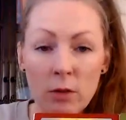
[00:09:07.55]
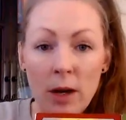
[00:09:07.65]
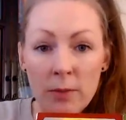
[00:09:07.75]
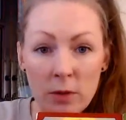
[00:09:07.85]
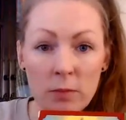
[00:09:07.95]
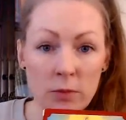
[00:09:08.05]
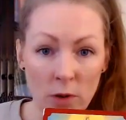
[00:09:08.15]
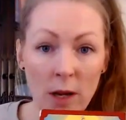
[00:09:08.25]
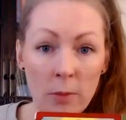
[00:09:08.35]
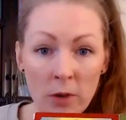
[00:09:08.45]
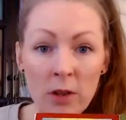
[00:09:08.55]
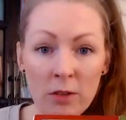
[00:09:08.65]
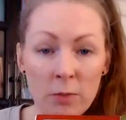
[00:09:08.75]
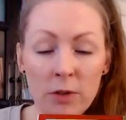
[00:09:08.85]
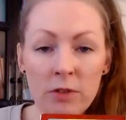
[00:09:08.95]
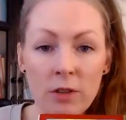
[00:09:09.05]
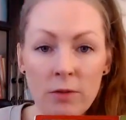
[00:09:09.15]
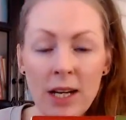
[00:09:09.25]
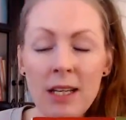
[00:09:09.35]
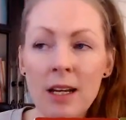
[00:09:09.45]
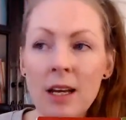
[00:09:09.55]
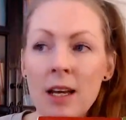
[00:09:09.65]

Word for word: I'm with this person, right?